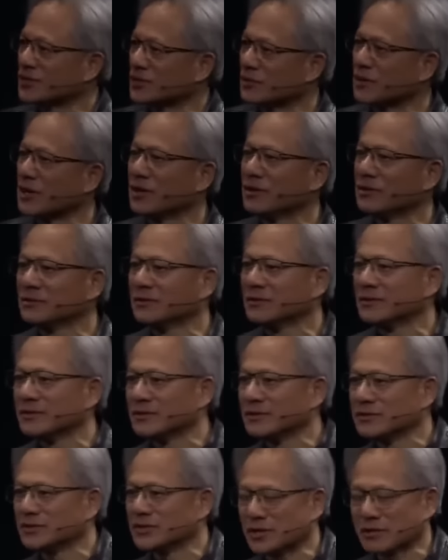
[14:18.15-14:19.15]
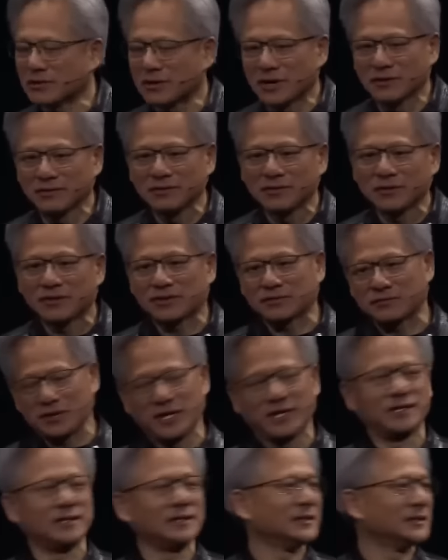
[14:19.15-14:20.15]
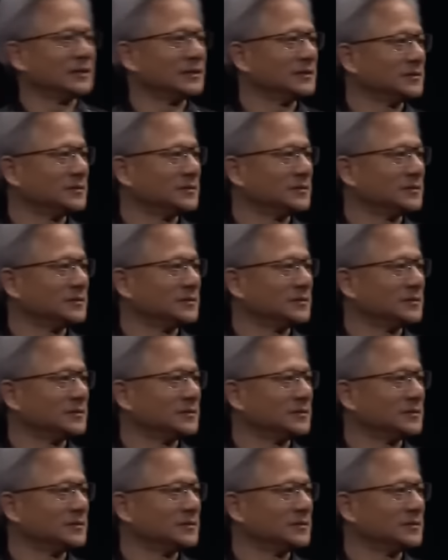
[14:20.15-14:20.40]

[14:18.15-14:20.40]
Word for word: 003.